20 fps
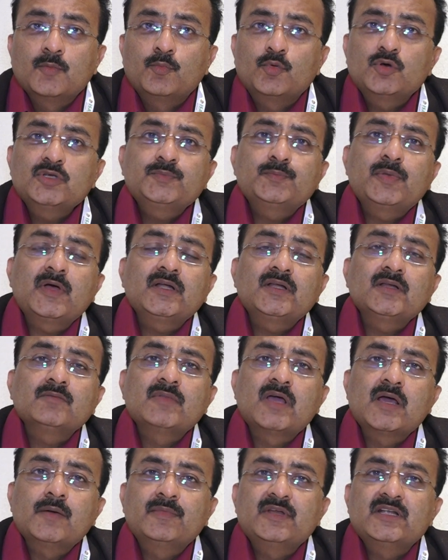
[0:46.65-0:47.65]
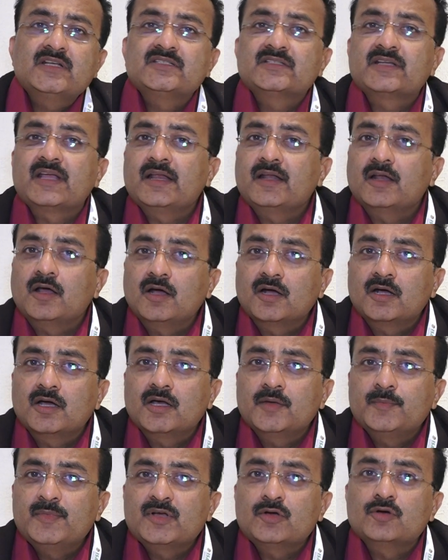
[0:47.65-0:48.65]
Postpartum hemorrhage can
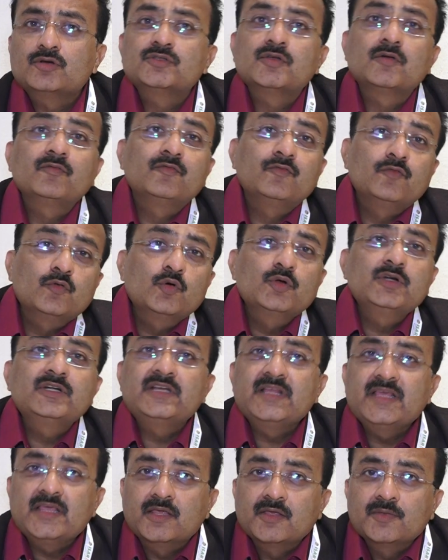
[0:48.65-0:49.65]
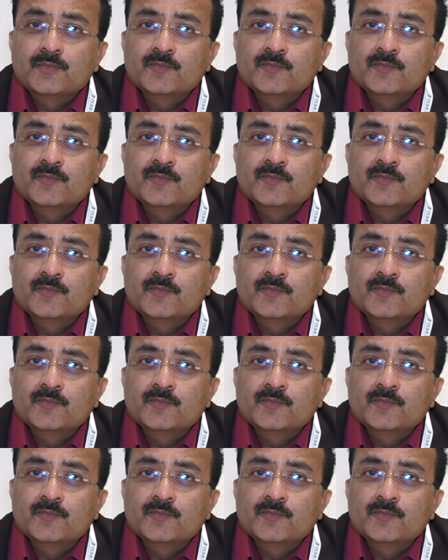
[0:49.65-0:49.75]
occur because of 4T